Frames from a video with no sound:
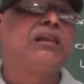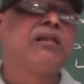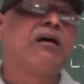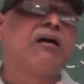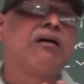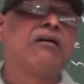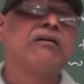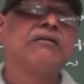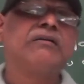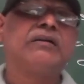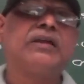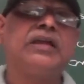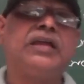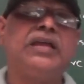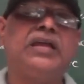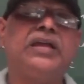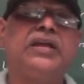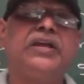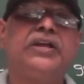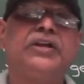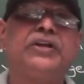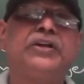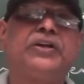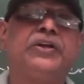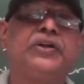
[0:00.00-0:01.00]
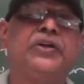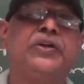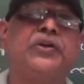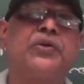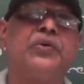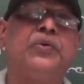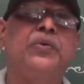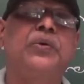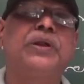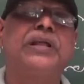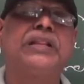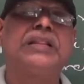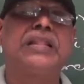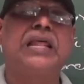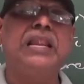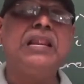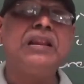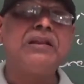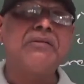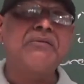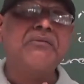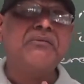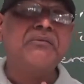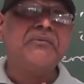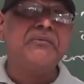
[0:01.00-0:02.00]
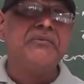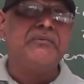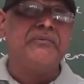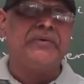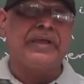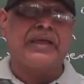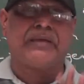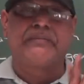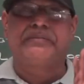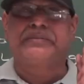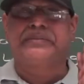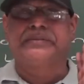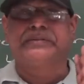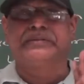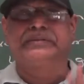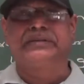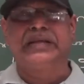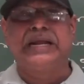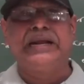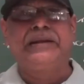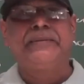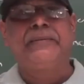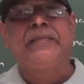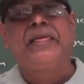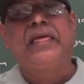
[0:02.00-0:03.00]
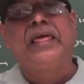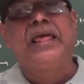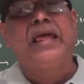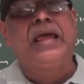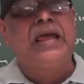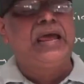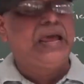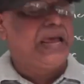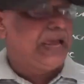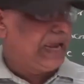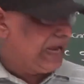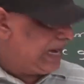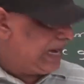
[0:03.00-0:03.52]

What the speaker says: longitudinal waves, right?